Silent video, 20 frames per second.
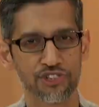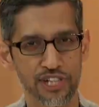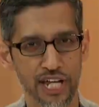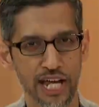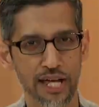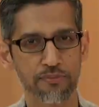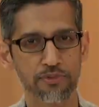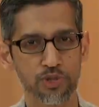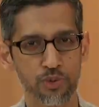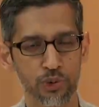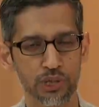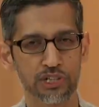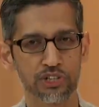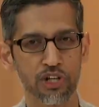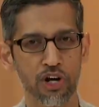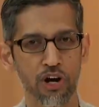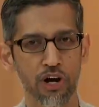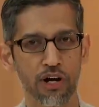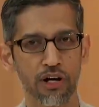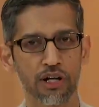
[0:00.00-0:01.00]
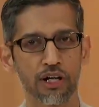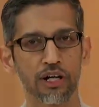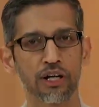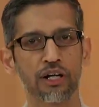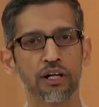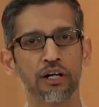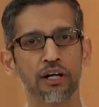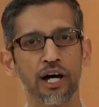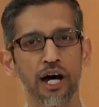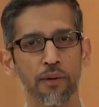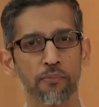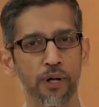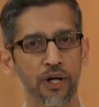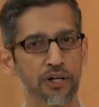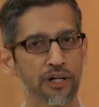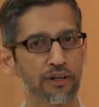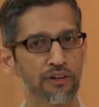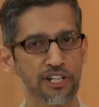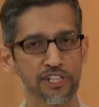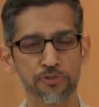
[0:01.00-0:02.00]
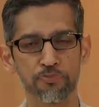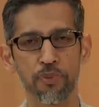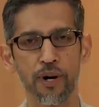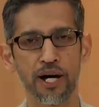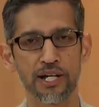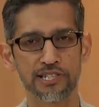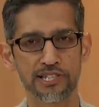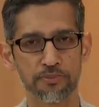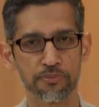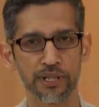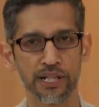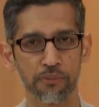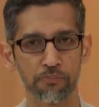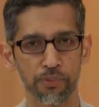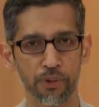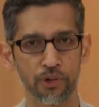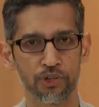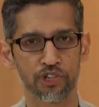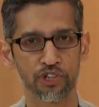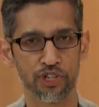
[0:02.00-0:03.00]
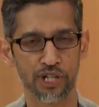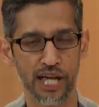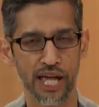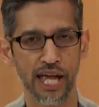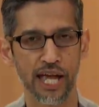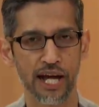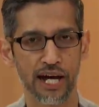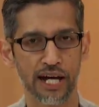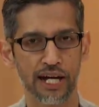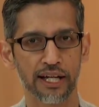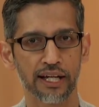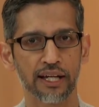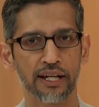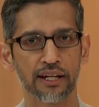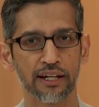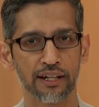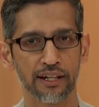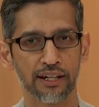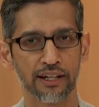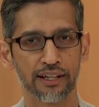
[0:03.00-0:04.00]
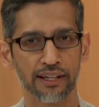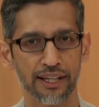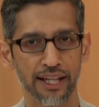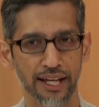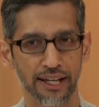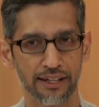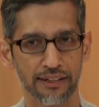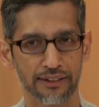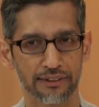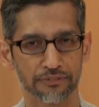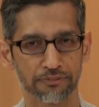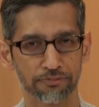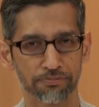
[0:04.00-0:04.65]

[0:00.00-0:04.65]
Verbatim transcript: James will talk about our responsible approach to A I later.